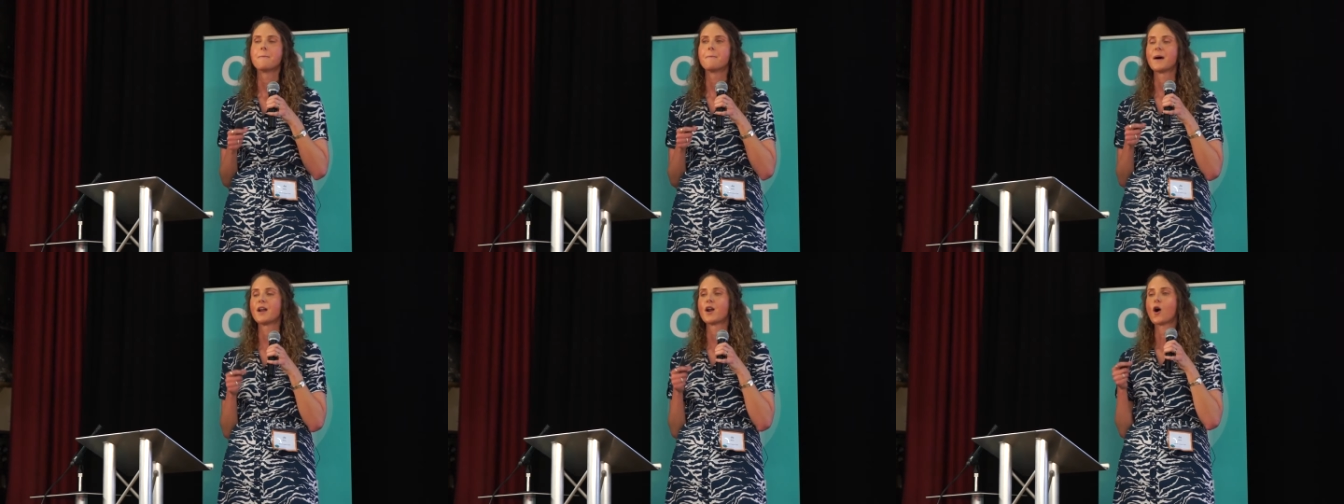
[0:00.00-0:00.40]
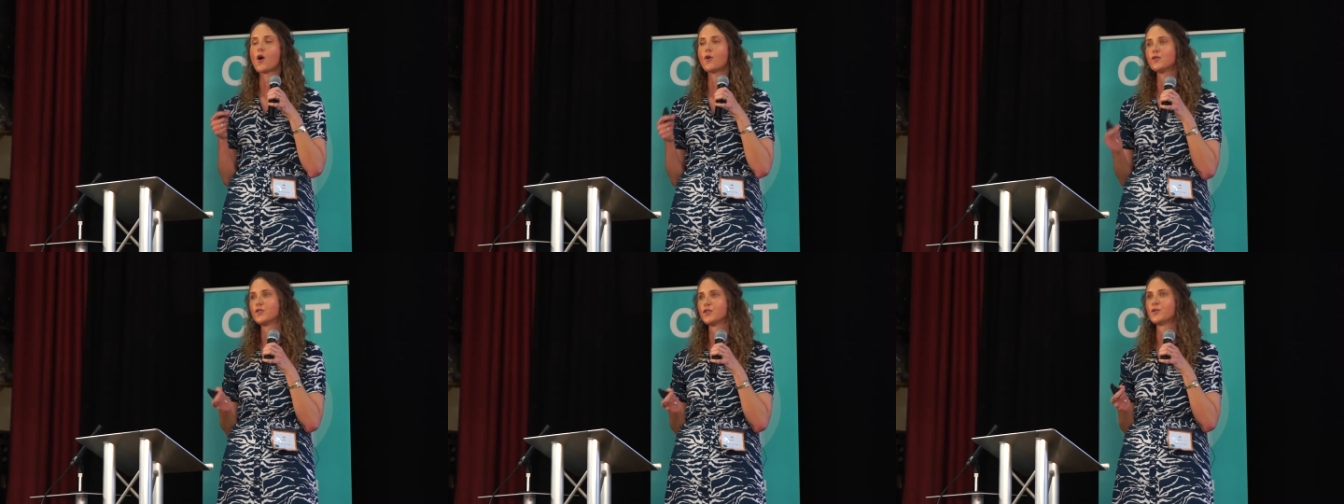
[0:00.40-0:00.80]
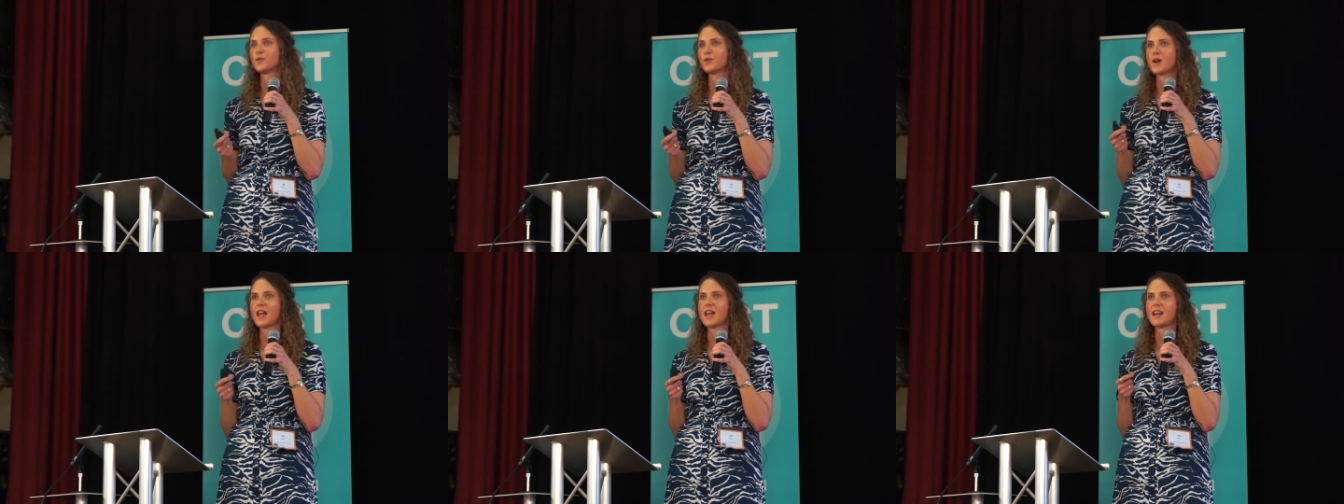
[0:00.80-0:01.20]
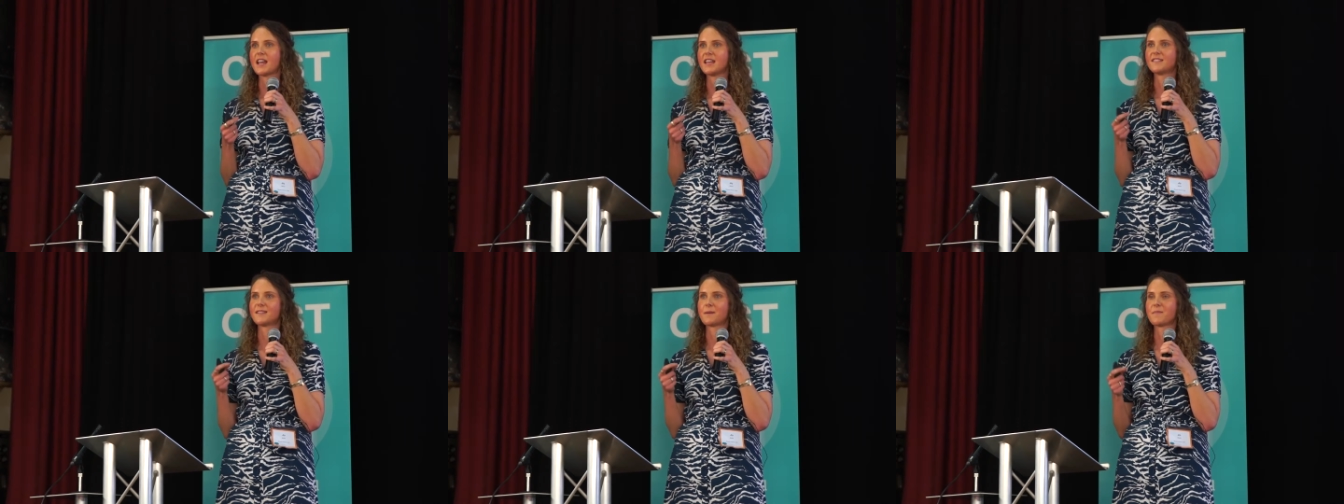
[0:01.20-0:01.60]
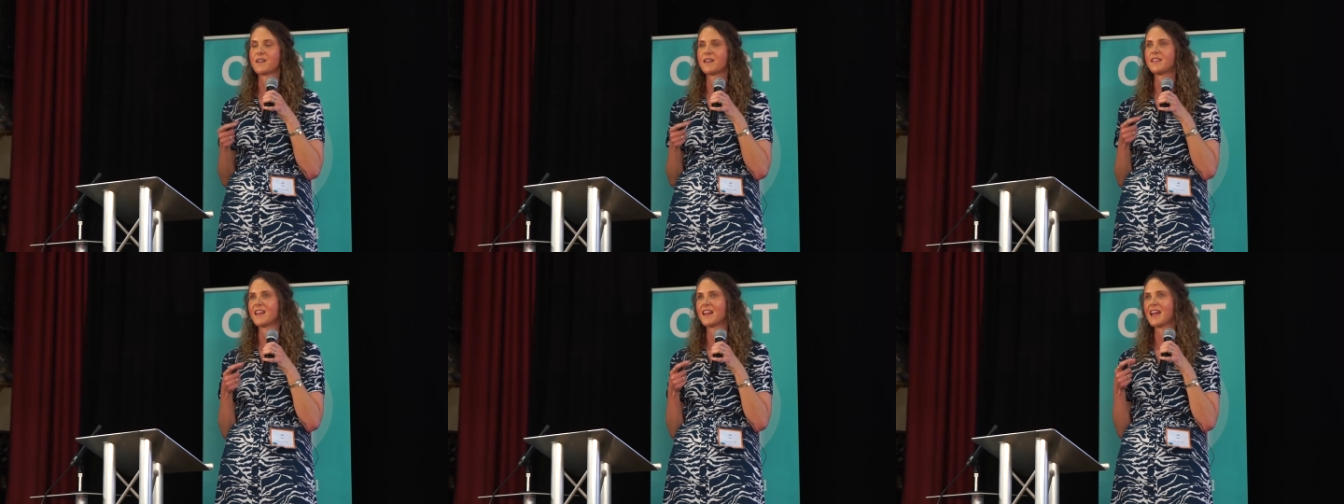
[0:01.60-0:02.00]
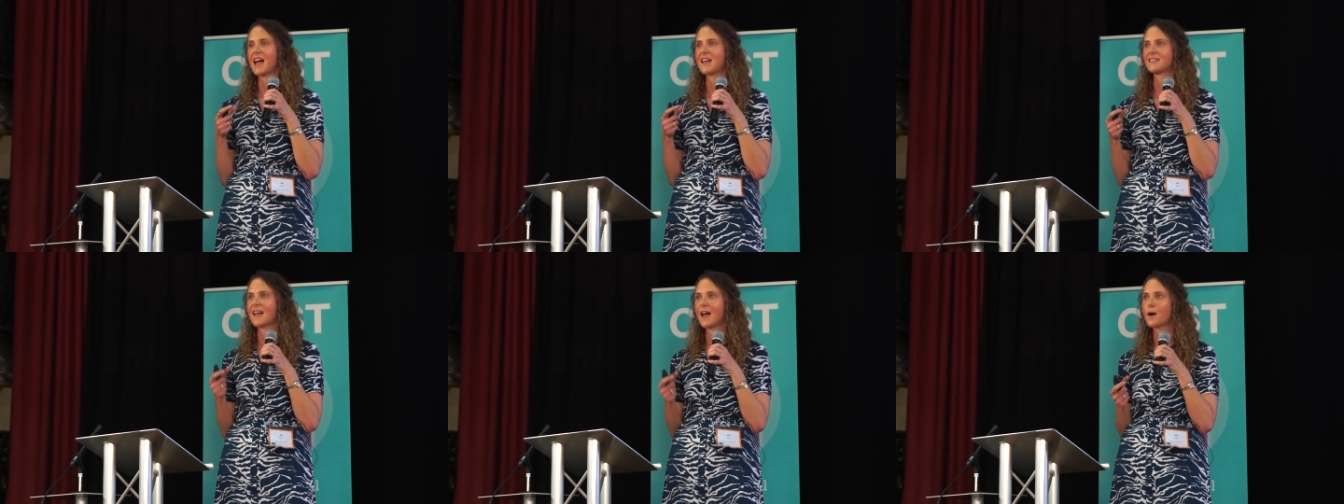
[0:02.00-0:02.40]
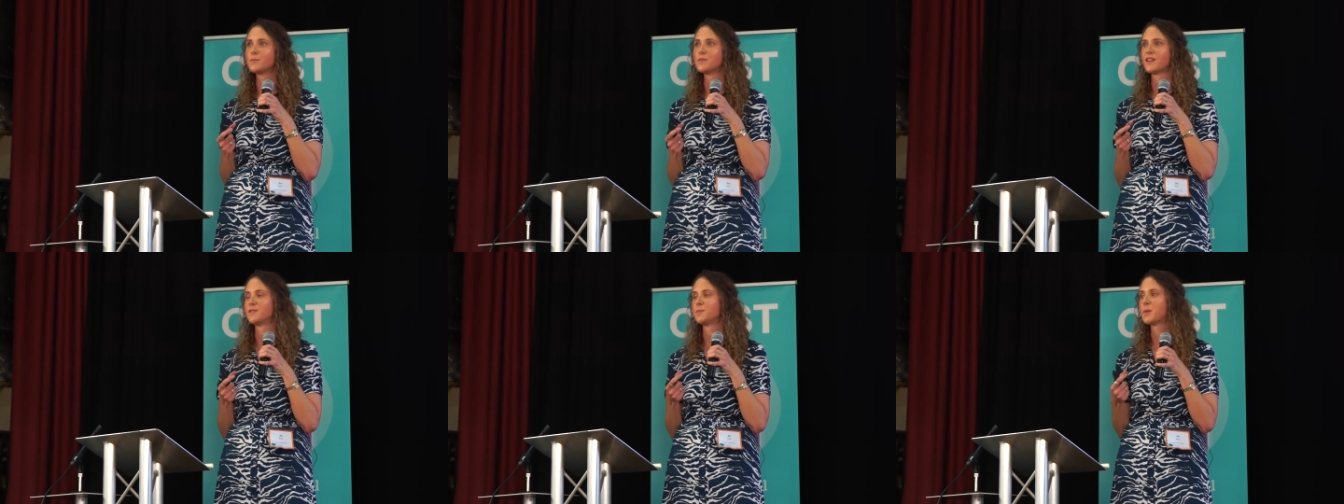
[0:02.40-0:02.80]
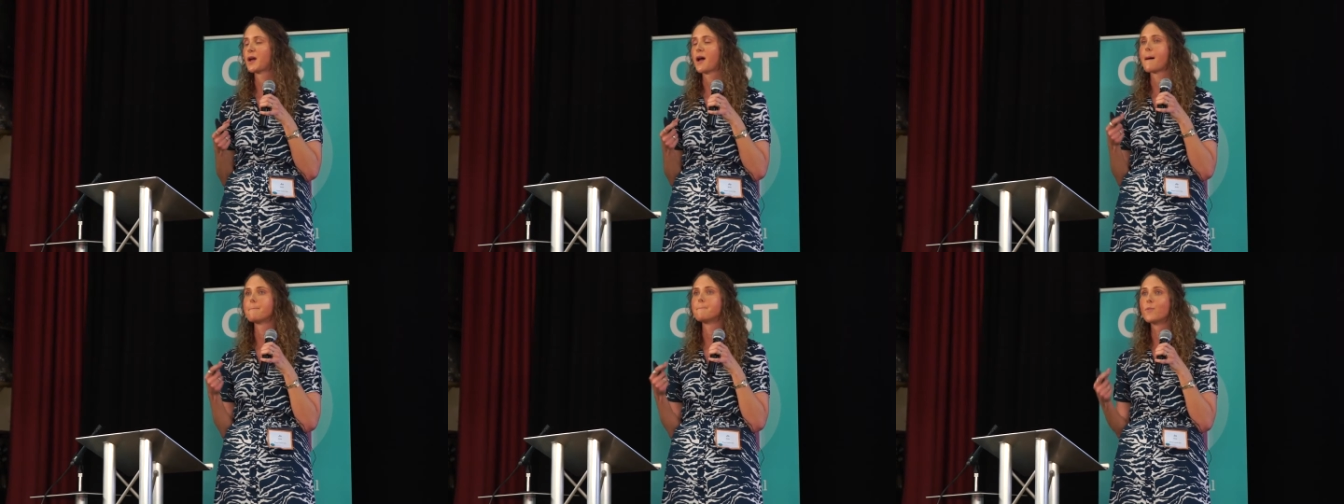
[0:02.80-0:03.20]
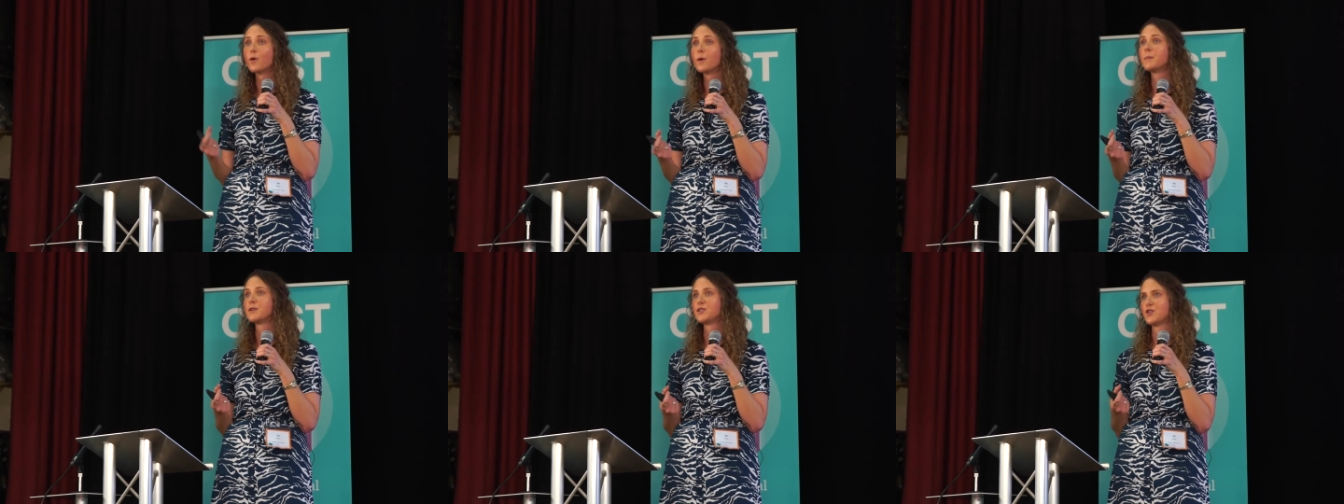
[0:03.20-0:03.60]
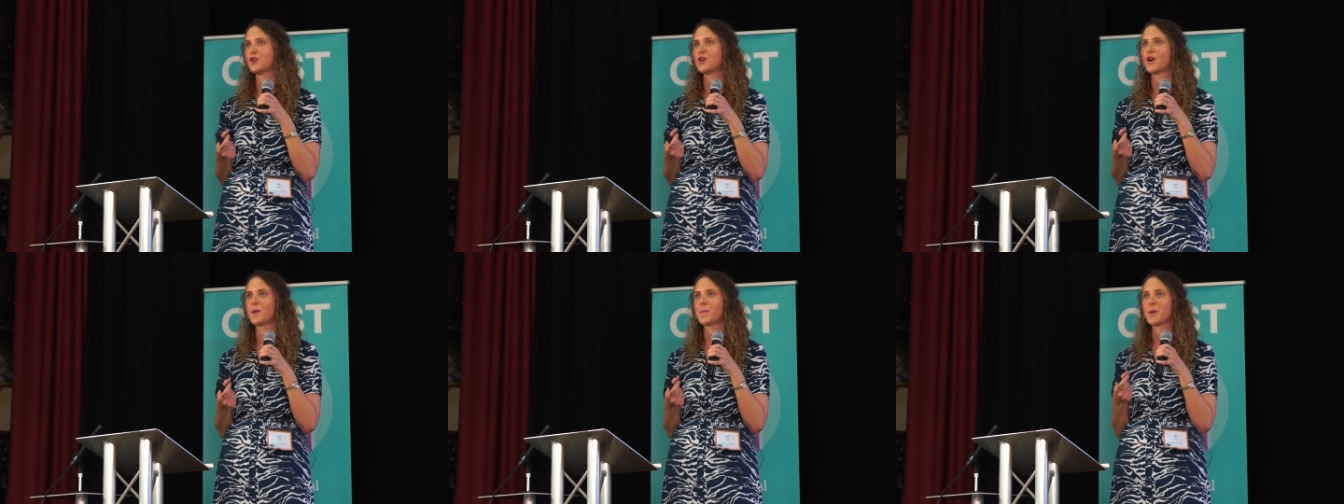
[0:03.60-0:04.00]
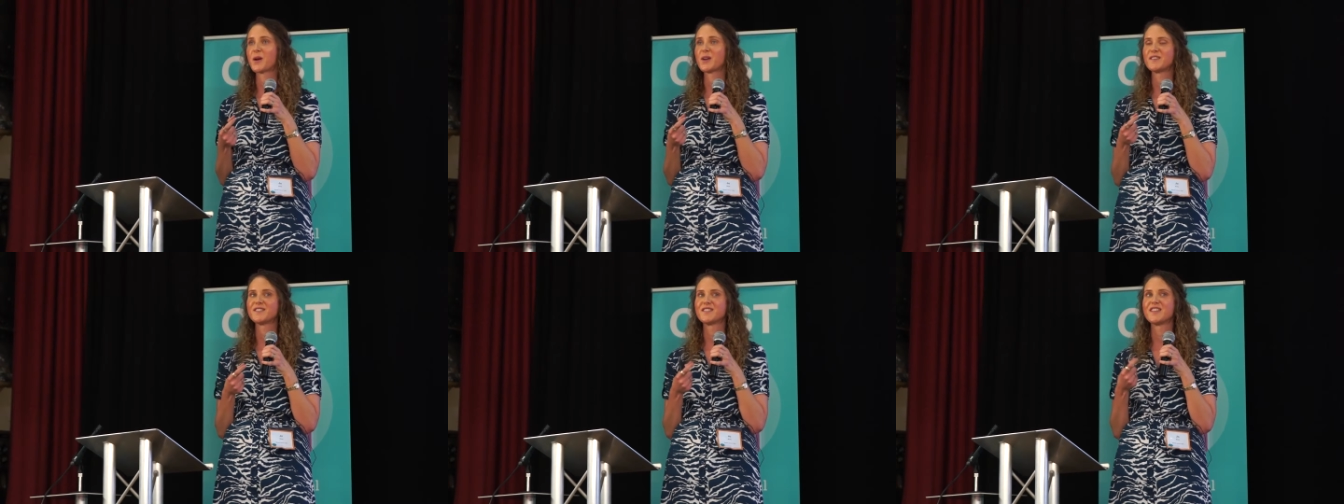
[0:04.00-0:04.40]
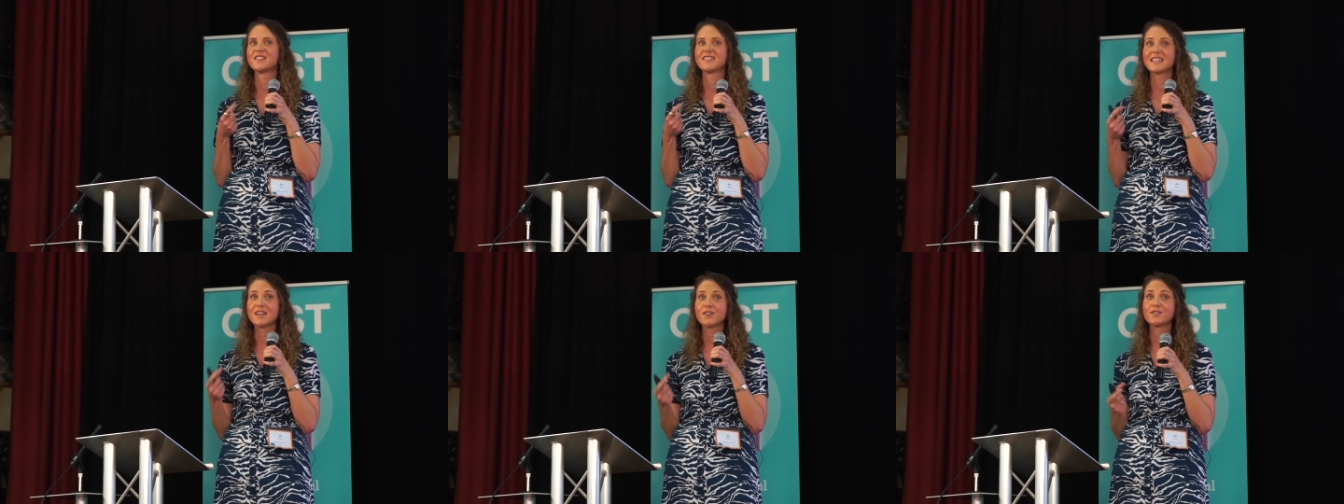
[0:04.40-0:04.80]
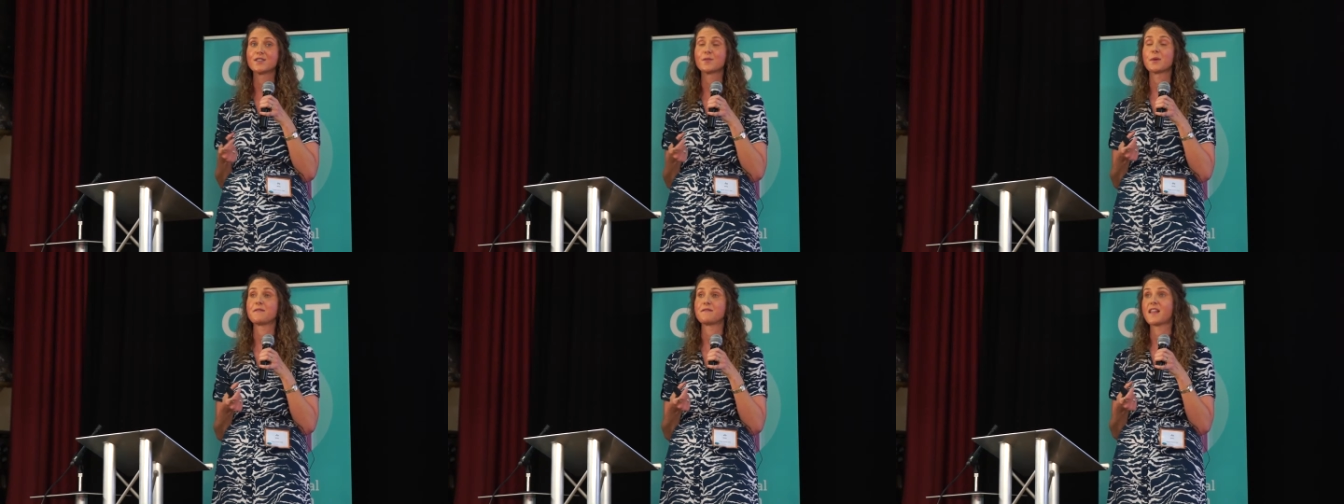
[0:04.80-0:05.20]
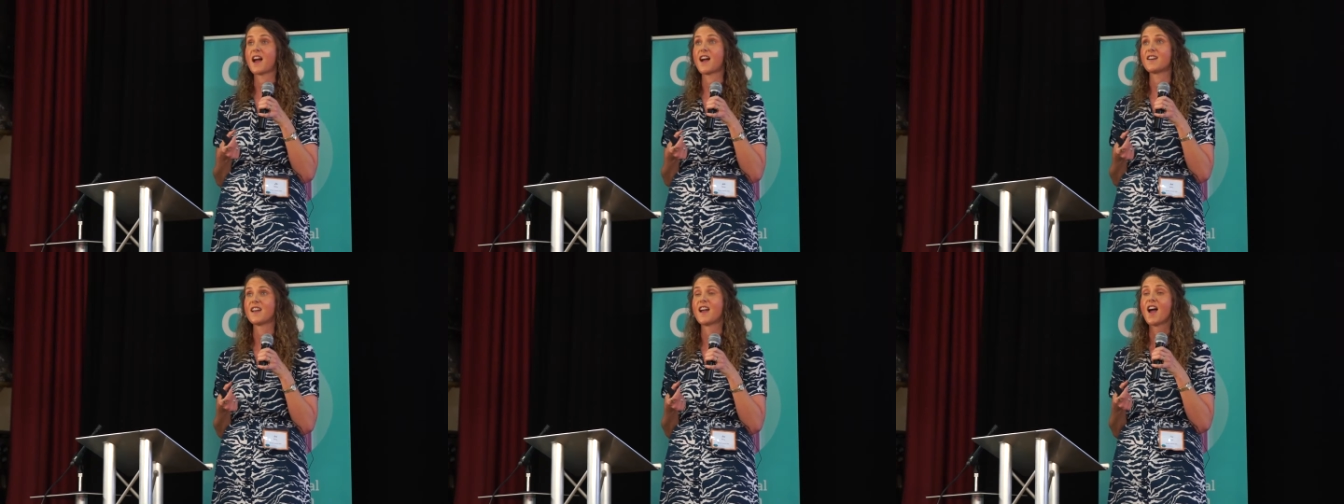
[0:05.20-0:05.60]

but also it is something that has helped us become more mature, because the skills that we've learned